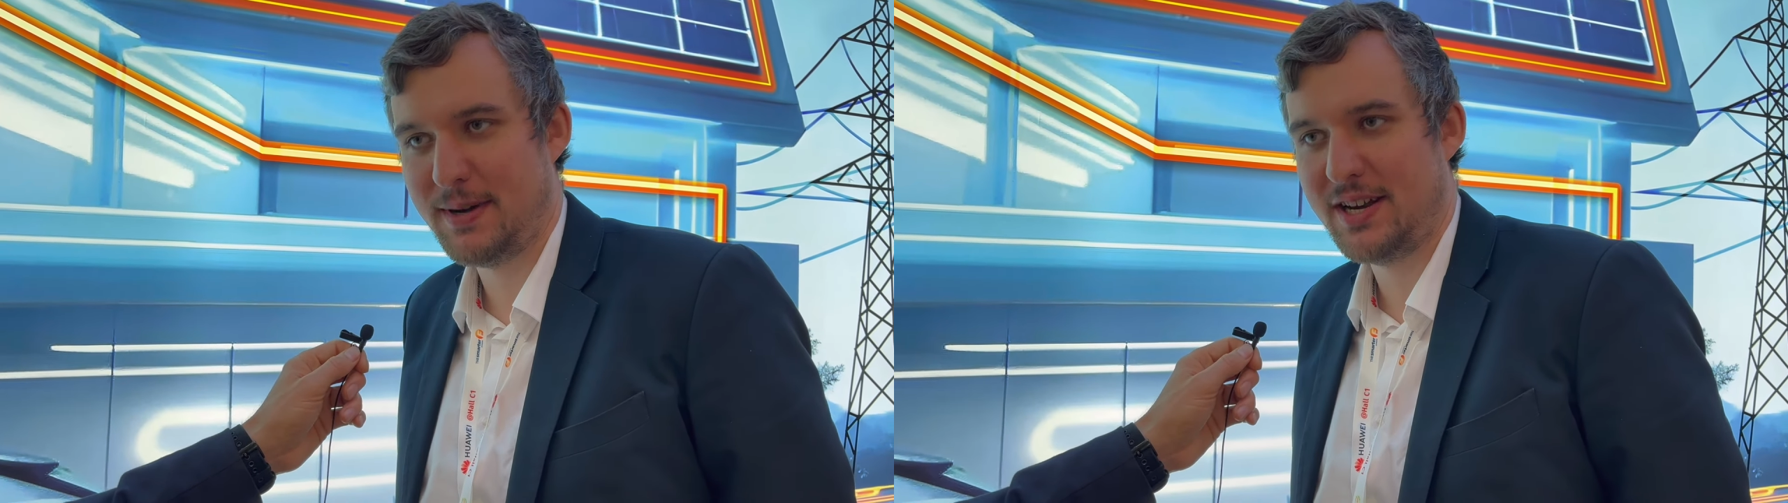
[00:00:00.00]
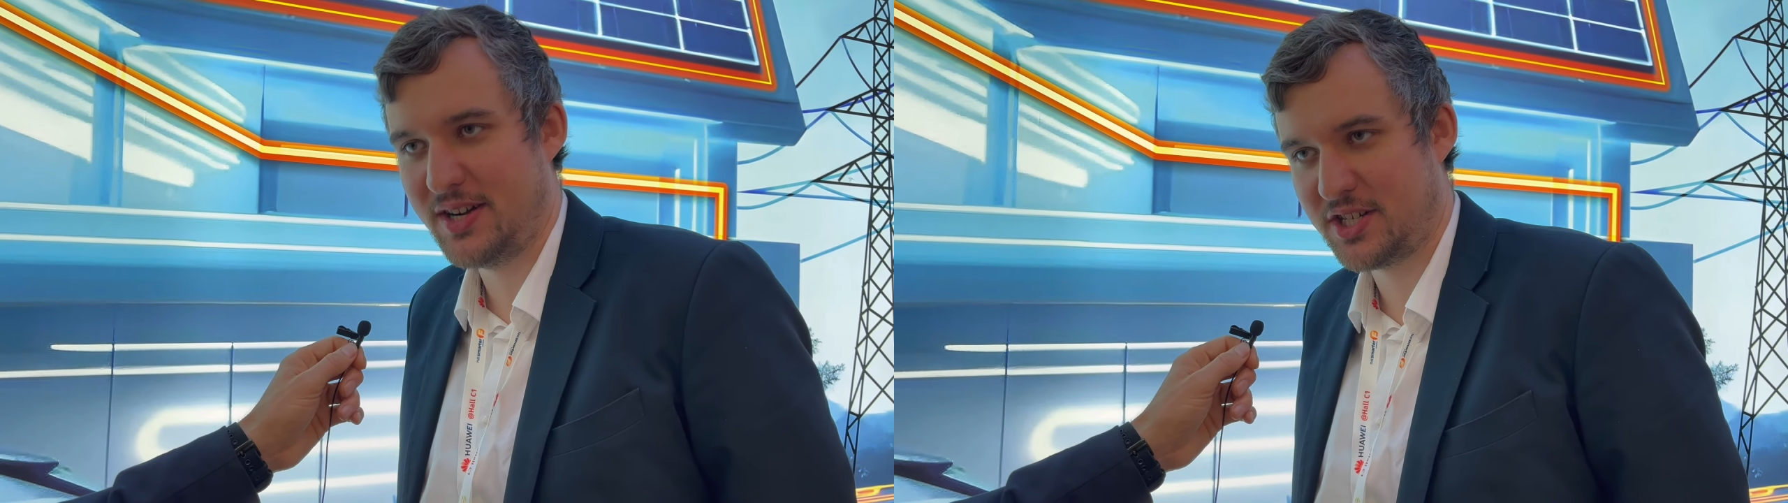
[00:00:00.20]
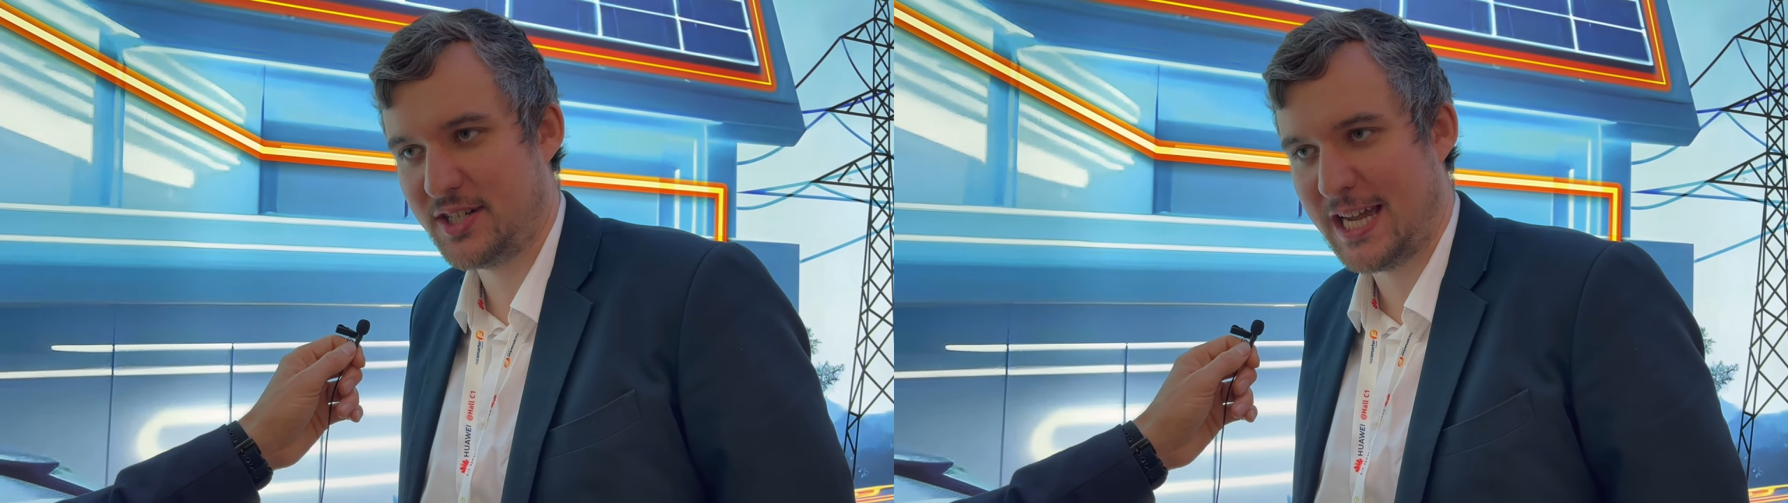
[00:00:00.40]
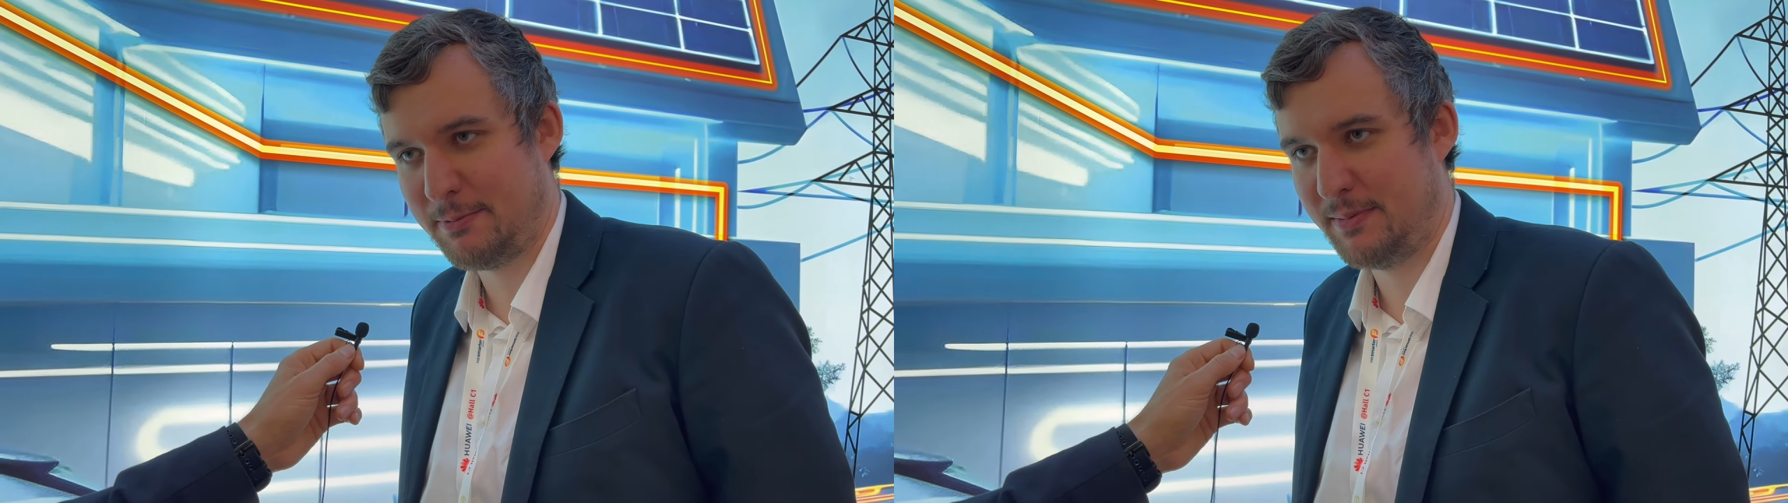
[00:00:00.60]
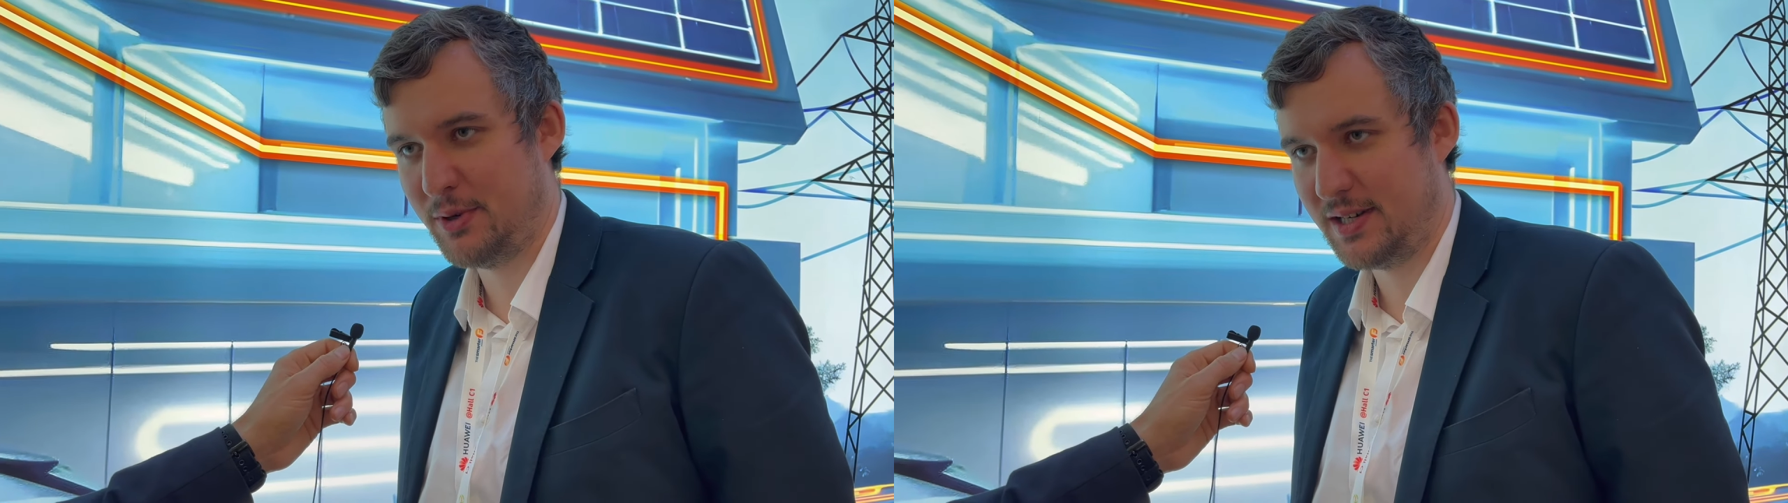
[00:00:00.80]
bidirectional
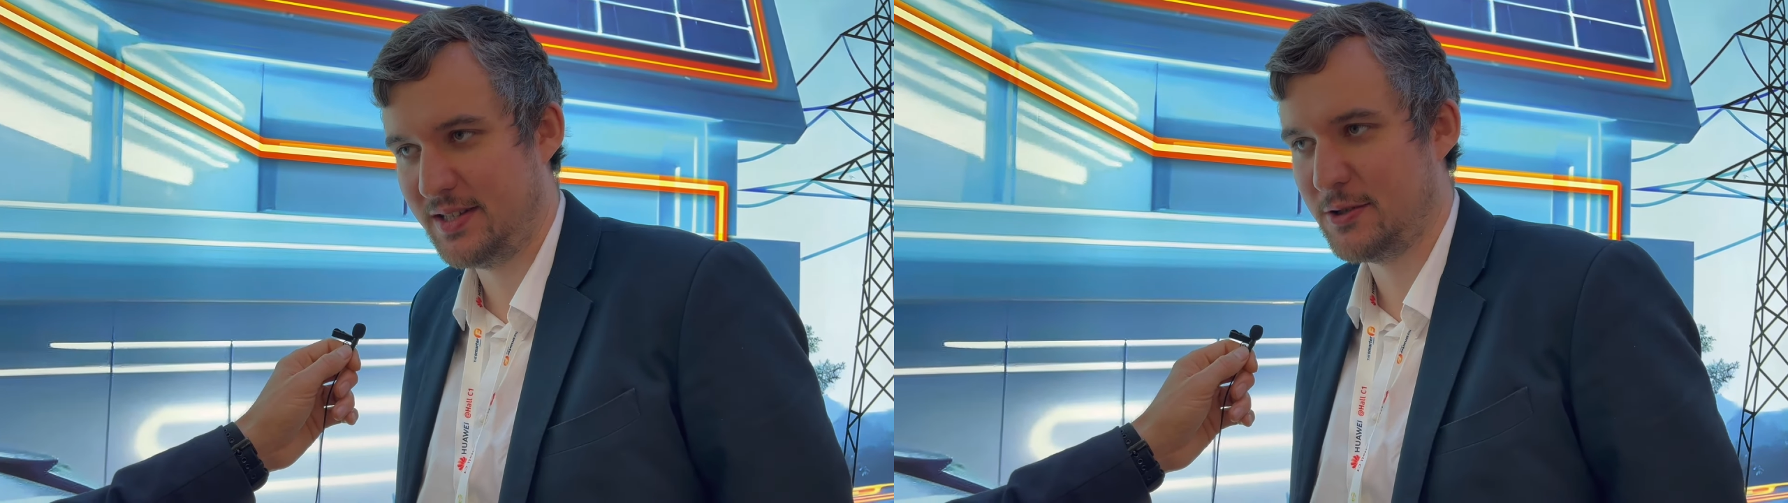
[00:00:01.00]
capable model,